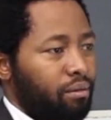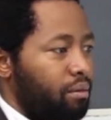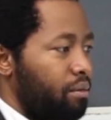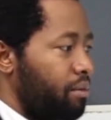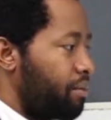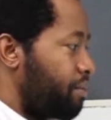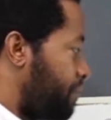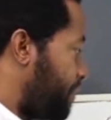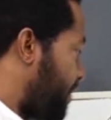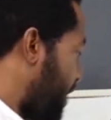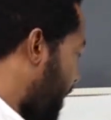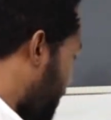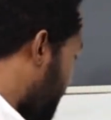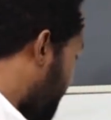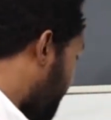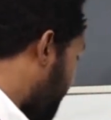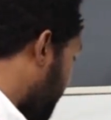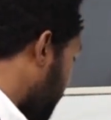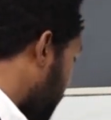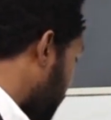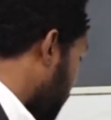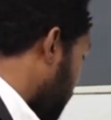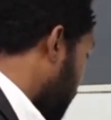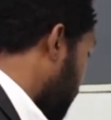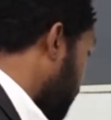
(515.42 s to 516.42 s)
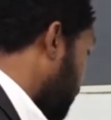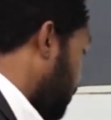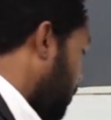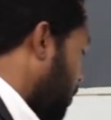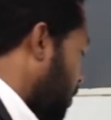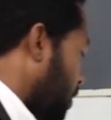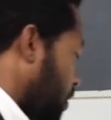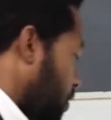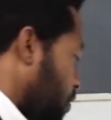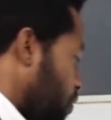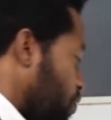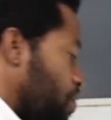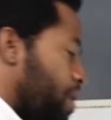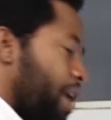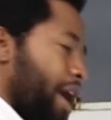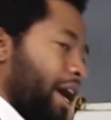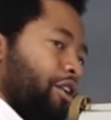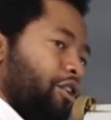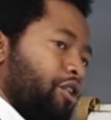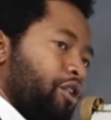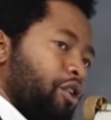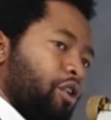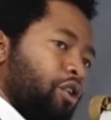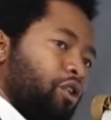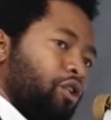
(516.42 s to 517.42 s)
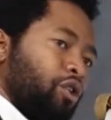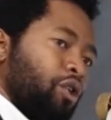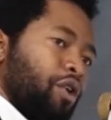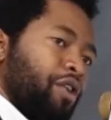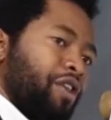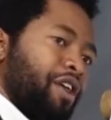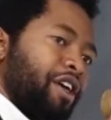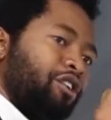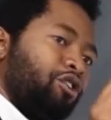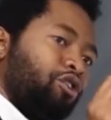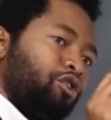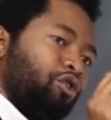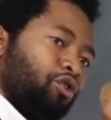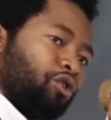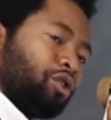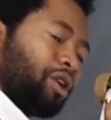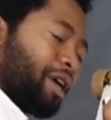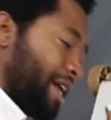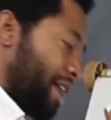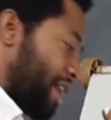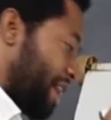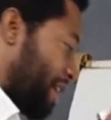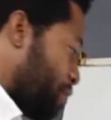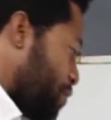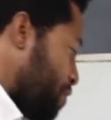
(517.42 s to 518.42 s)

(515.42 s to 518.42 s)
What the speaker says: Therefore, look at also the